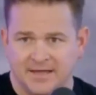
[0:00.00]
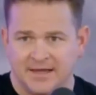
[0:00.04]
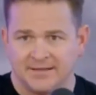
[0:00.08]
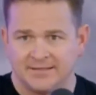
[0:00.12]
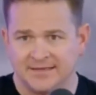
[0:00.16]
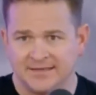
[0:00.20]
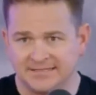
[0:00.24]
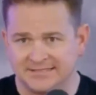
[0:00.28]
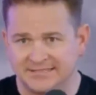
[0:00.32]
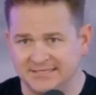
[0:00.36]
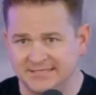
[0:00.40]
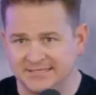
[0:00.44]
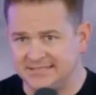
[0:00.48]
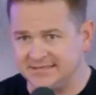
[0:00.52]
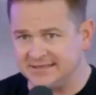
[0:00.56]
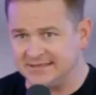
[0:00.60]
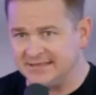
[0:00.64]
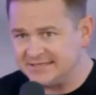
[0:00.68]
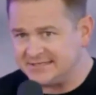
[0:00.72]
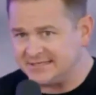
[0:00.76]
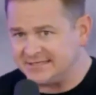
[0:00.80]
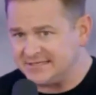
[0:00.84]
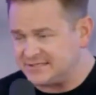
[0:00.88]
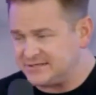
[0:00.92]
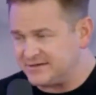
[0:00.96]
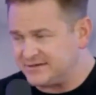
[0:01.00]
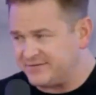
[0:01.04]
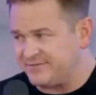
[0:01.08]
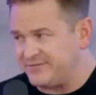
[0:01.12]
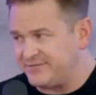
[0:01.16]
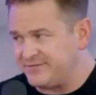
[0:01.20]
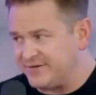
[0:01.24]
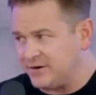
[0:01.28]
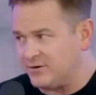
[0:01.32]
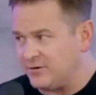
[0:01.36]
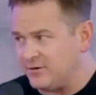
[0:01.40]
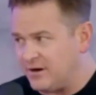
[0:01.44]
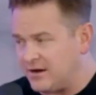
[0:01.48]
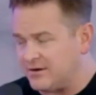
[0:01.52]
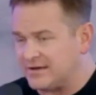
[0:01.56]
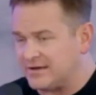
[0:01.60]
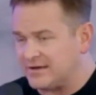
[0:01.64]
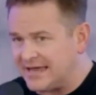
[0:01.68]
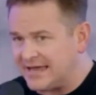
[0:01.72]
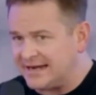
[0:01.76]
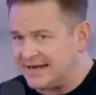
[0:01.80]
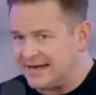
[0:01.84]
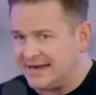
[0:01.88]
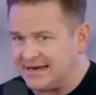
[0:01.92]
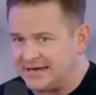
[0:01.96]
This is to figure out,
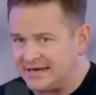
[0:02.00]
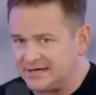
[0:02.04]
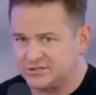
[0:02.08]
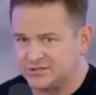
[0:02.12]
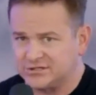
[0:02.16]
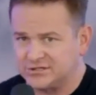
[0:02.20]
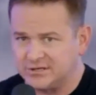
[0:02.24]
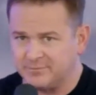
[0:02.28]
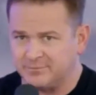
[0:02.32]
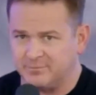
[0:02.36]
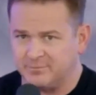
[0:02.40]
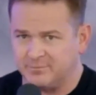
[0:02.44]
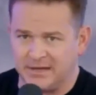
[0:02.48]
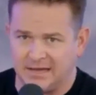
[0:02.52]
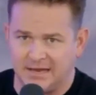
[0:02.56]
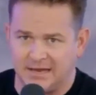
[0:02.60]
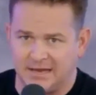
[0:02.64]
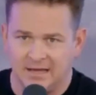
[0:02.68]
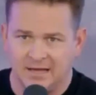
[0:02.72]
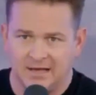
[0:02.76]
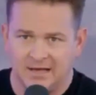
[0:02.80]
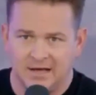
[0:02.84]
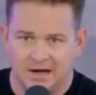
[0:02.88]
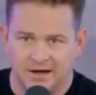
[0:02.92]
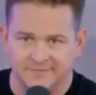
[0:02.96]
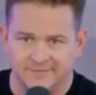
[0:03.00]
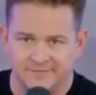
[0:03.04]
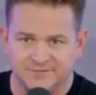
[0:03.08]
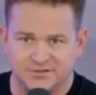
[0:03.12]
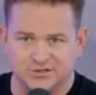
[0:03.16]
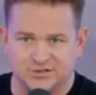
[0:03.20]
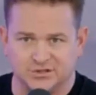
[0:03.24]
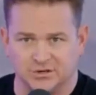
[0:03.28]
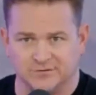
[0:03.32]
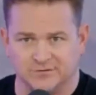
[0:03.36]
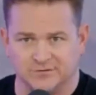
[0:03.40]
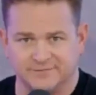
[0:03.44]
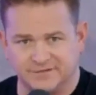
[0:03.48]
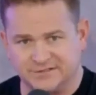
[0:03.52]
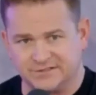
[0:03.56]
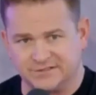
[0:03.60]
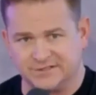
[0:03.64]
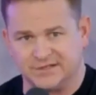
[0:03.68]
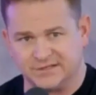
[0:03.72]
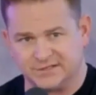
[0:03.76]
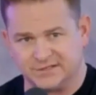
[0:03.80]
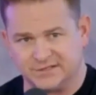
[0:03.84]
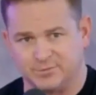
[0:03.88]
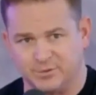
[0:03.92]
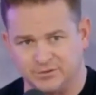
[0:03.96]
can I actually be of service to
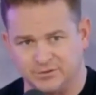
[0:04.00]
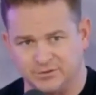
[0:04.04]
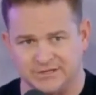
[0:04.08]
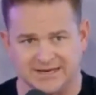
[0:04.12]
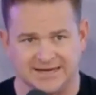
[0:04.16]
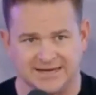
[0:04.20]
this person?